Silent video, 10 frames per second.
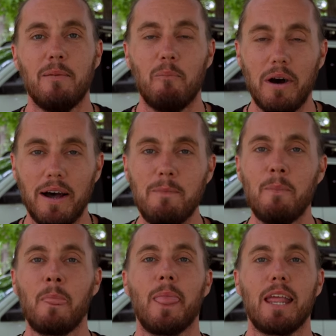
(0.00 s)
But
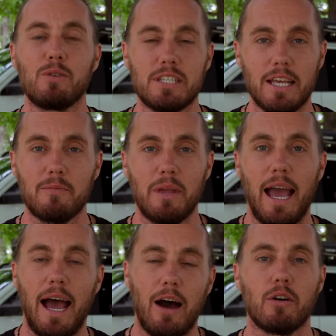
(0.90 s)
he was telling me
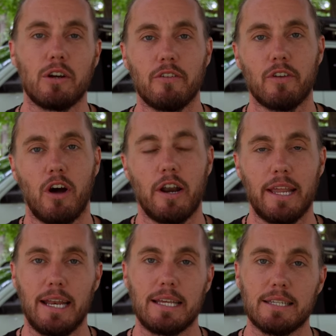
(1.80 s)
how good of an
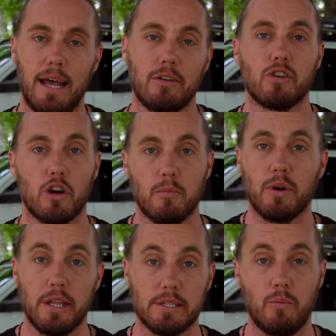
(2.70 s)
awning it is and how durable
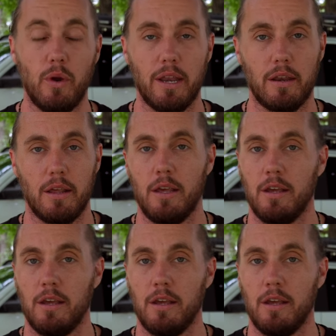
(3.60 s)
it is in wind.